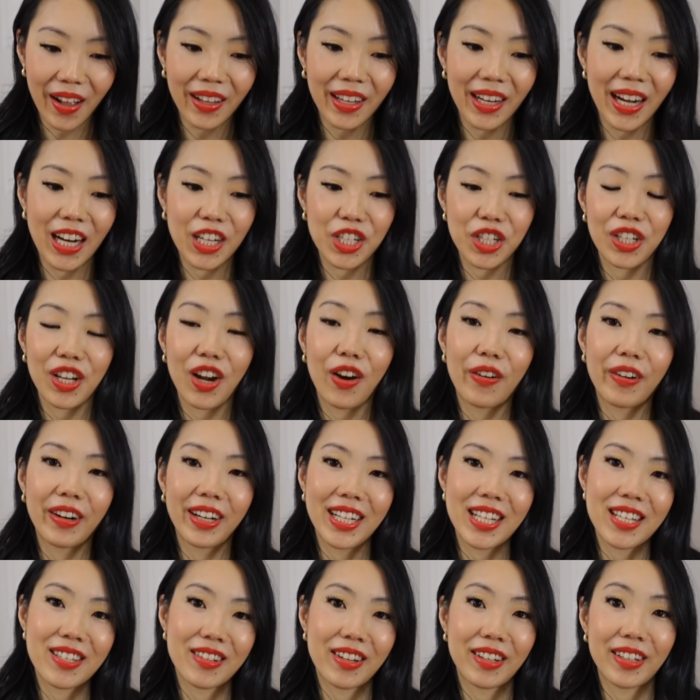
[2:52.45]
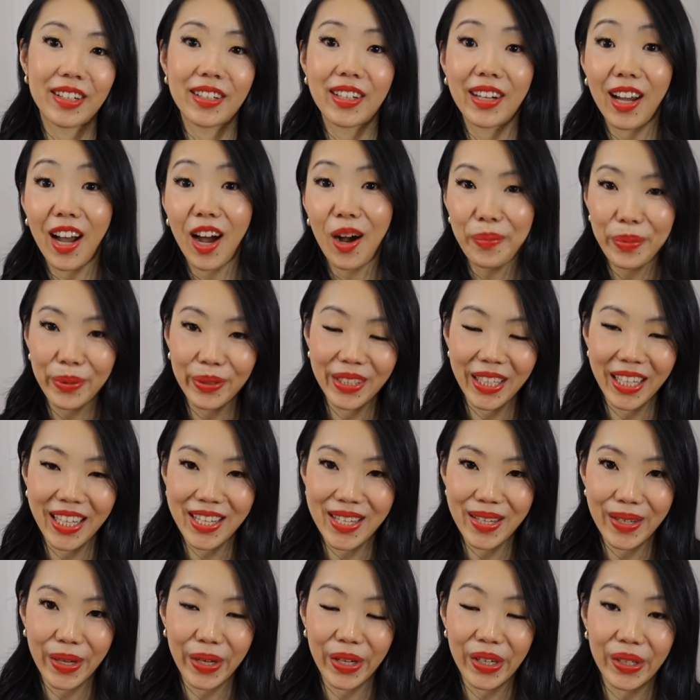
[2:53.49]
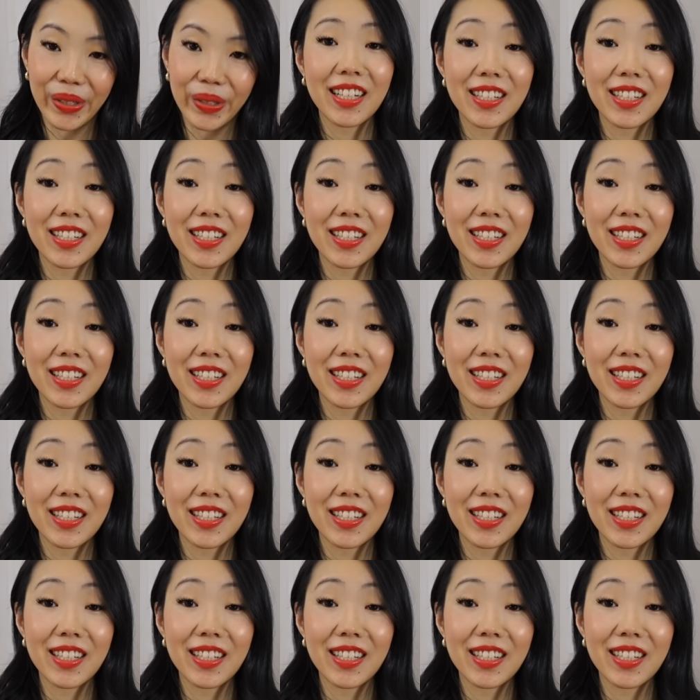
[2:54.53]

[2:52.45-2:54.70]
It actually already started a couple days ago.